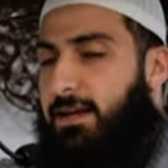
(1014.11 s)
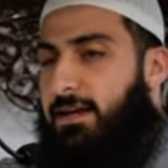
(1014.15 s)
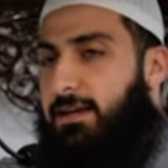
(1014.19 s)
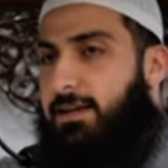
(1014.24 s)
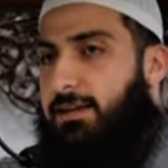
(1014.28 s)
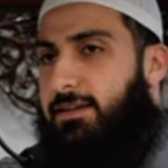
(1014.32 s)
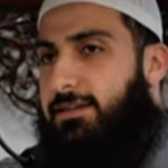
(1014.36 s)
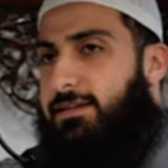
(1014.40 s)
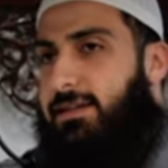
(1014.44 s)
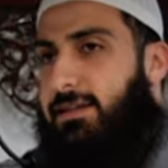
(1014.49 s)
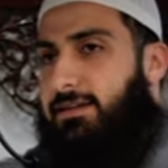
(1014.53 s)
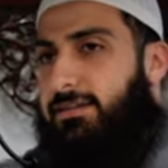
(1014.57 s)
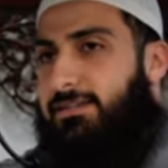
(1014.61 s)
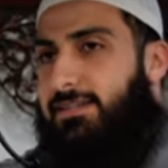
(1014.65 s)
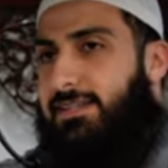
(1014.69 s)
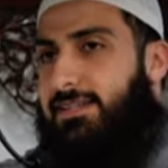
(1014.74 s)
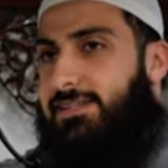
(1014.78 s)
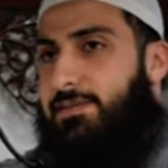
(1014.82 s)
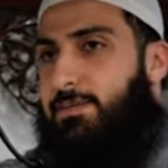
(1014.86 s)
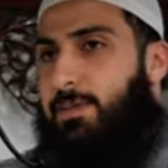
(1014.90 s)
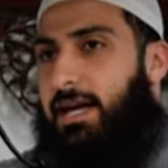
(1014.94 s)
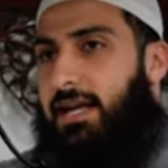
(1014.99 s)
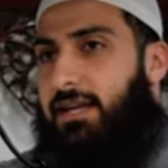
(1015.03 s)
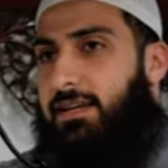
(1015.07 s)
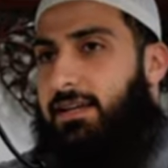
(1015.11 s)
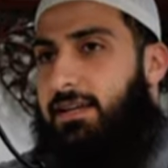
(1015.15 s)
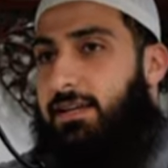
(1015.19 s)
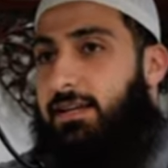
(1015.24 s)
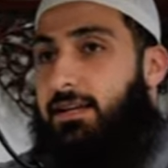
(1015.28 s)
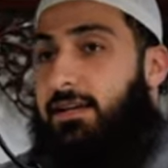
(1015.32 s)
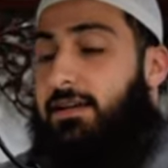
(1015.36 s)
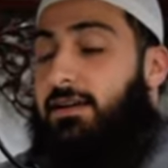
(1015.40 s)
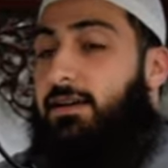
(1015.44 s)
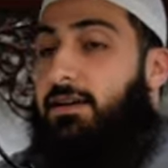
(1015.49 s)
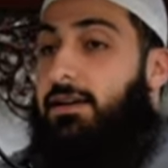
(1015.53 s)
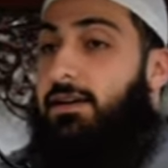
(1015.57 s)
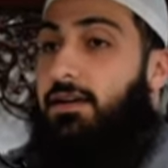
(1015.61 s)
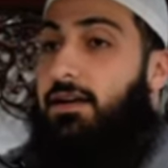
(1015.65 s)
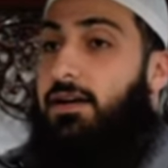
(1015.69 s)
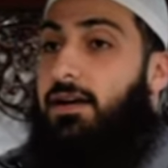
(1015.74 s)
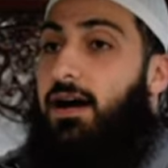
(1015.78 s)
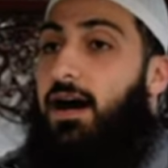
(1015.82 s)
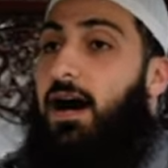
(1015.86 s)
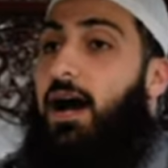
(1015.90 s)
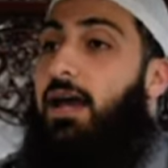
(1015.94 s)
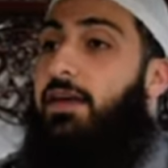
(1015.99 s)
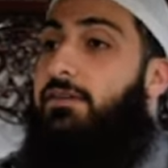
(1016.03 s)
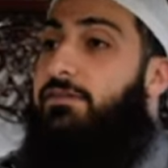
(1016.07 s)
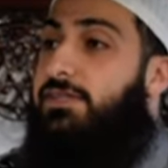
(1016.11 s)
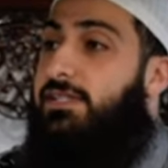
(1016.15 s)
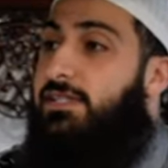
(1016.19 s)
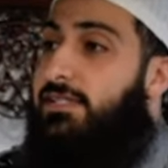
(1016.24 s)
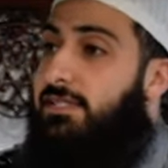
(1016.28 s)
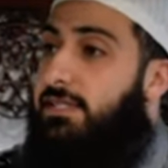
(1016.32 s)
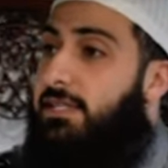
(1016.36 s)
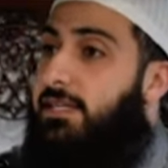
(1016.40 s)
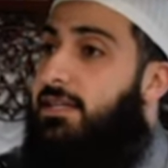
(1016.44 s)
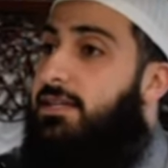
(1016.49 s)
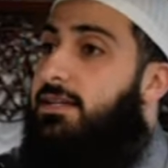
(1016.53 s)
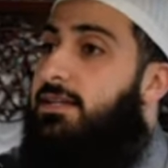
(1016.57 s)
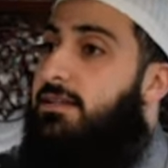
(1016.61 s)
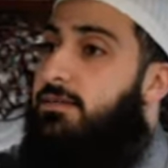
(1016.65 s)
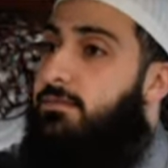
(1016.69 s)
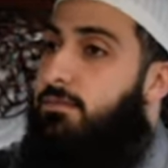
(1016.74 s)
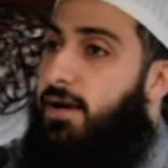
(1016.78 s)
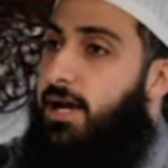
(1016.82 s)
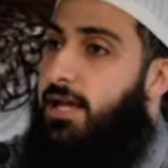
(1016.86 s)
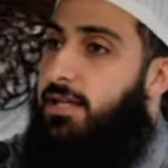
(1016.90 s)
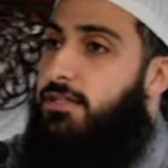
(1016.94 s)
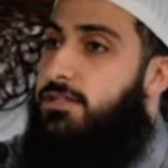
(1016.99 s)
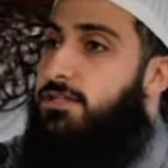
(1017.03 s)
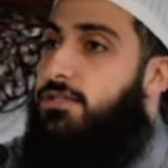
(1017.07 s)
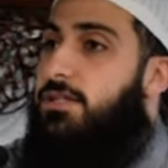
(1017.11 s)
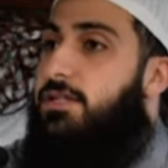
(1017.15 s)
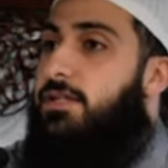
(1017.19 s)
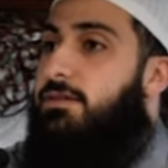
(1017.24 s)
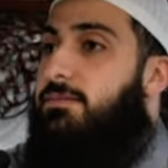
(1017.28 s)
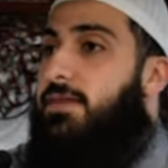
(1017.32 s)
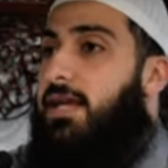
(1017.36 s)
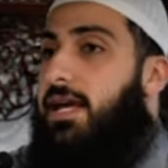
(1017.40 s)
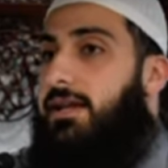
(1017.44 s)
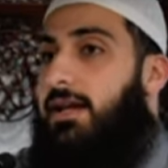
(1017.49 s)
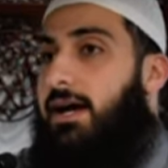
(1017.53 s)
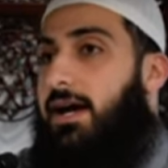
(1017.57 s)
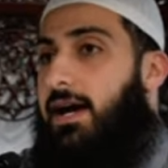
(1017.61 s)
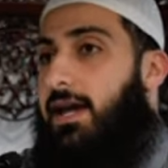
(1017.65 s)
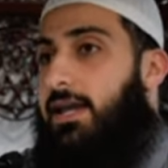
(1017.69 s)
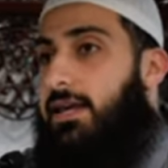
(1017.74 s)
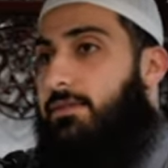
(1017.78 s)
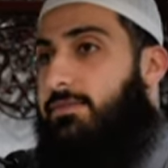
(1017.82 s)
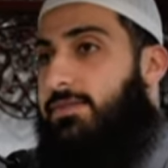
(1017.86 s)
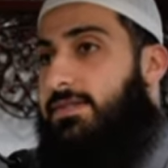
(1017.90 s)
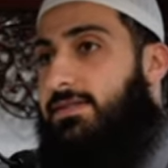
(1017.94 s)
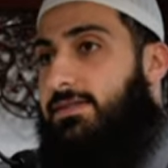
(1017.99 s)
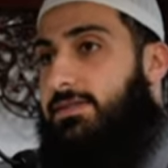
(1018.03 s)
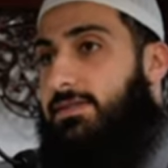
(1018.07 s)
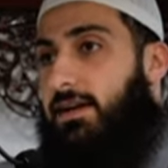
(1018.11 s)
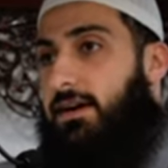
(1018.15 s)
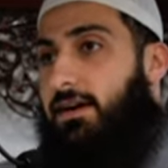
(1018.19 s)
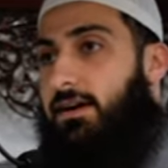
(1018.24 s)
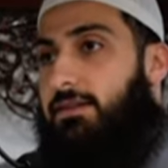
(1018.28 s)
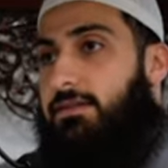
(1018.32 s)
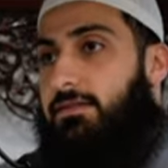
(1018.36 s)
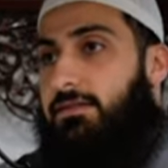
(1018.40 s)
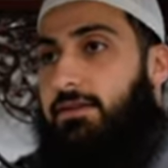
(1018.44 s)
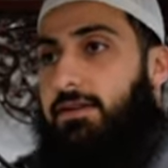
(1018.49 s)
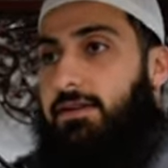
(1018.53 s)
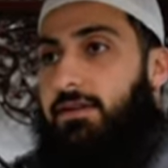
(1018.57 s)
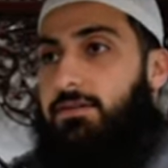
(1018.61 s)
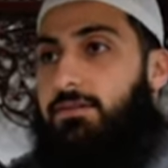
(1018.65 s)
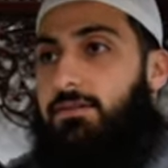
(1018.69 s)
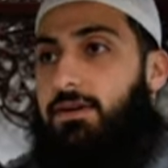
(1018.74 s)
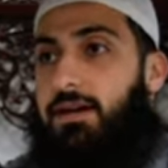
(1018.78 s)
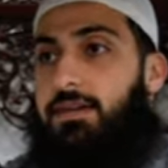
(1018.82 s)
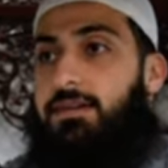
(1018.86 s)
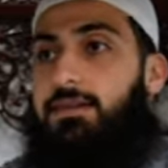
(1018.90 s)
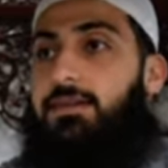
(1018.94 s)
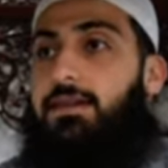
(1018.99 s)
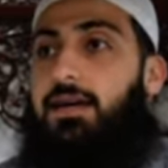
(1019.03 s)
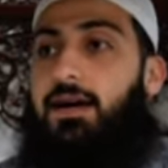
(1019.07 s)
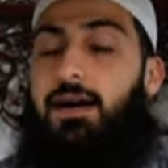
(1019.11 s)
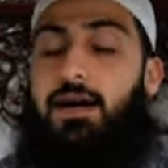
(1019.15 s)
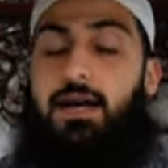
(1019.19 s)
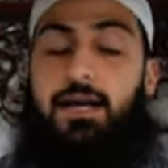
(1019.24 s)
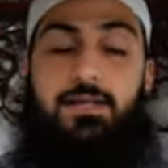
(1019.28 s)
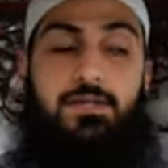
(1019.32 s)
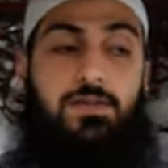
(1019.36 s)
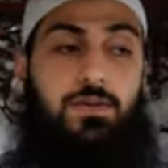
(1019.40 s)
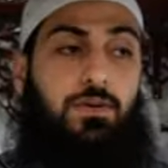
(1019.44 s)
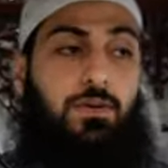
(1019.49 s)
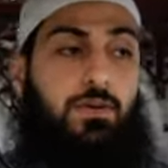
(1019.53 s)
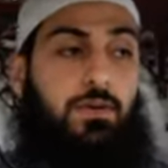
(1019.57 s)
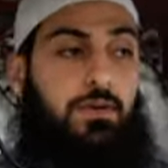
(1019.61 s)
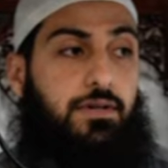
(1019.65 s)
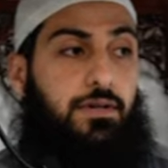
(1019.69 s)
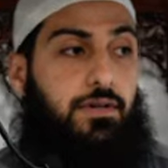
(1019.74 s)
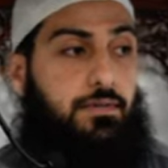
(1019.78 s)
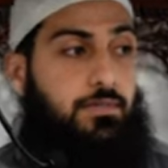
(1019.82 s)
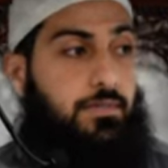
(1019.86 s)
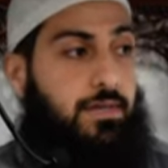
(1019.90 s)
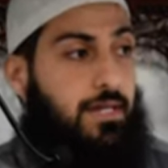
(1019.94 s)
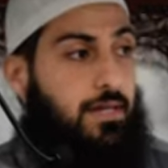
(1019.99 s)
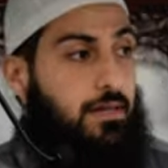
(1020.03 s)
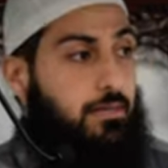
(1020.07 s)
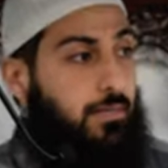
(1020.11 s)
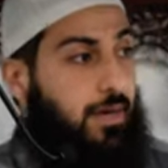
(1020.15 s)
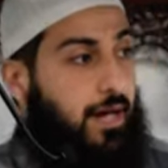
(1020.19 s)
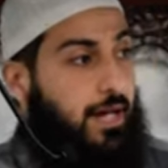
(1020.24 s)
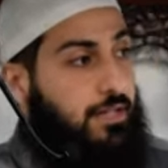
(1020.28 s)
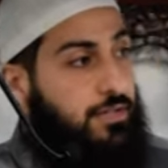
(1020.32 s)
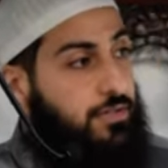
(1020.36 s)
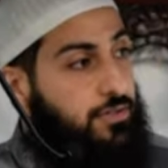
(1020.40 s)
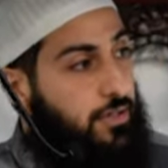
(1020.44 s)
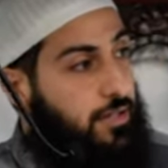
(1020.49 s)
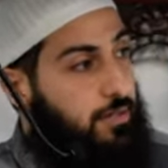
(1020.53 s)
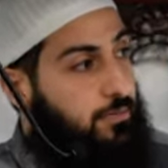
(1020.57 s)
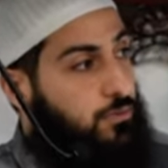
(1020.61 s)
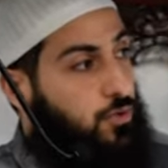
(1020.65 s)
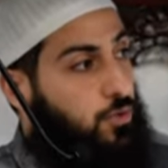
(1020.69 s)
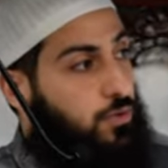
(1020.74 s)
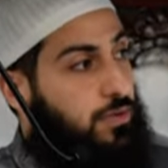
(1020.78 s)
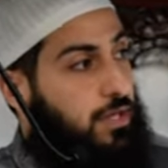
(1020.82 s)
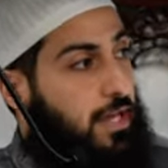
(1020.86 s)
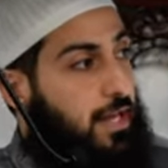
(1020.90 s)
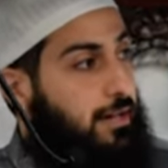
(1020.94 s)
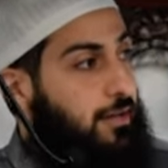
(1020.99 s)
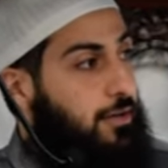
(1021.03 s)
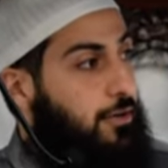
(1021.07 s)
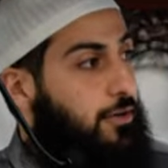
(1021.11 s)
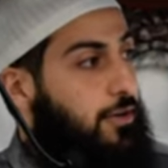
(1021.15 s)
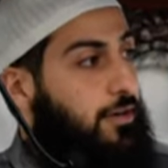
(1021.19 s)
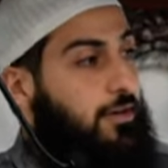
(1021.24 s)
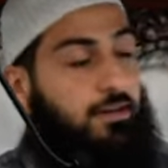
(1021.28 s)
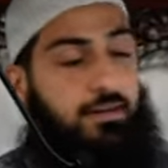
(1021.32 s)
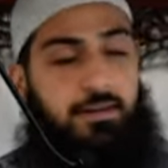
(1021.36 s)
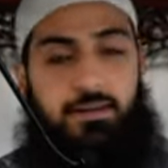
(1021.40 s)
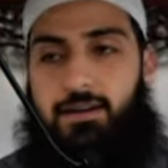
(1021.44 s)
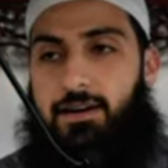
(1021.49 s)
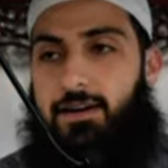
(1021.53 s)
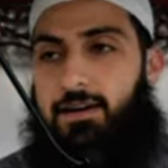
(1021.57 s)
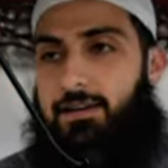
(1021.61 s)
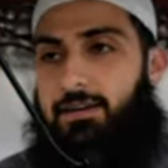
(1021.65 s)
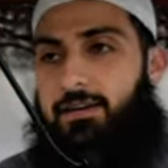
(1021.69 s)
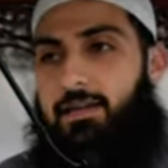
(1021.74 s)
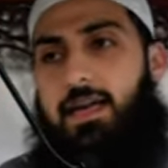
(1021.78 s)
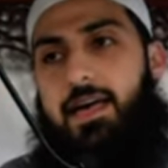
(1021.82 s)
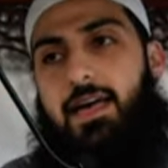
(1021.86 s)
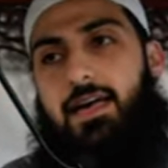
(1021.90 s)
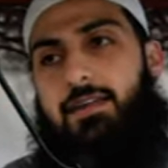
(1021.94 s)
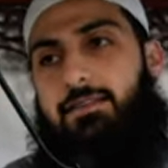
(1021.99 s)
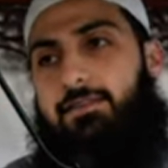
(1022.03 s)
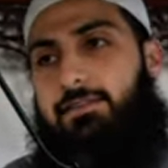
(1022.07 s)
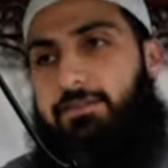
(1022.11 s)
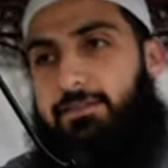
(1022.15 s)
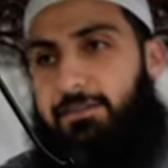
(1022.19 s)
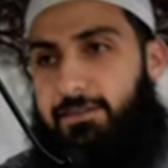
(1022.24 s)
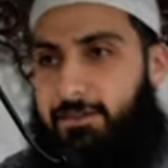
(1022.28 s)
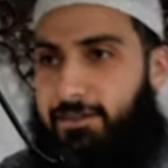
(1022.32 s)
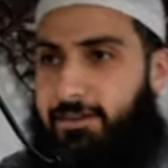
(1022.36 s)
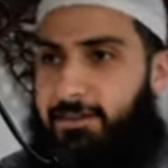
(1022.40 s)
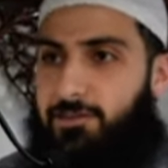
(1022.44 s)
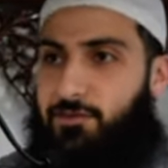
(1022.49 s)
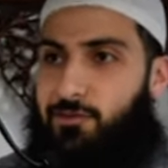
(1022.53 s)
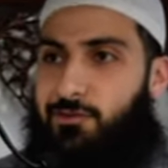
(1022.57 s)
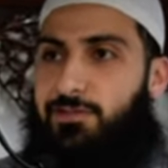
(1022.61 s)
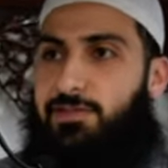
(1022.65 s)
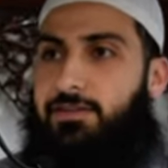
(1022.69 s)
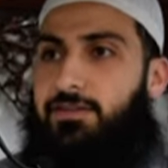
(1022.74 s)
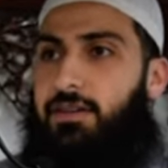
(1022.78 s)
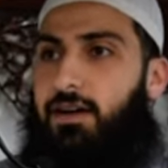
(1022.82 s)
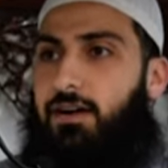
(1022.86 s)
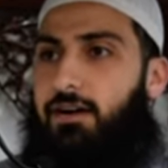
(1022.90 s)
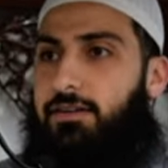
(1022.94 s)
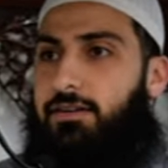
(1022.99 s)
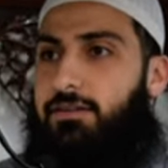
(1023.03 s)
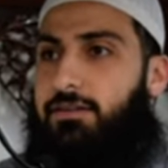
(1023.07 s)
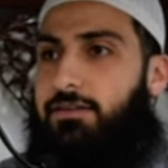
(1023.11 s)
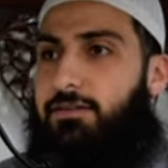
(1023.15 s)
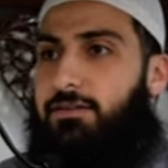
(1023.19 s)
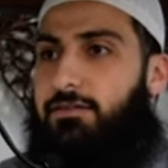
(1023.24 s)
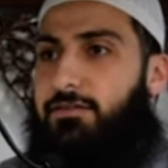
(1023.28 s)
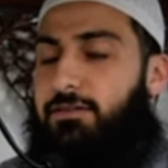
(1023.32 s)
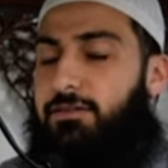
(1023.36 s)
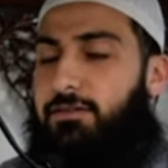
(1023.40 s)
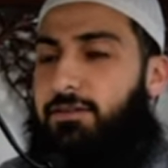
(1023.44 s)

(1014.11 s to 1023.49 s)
He tells Ismail, I've seen in my dream that I am slaughtering you. Allah has ordered me in my dream to take your head, to slaughter you.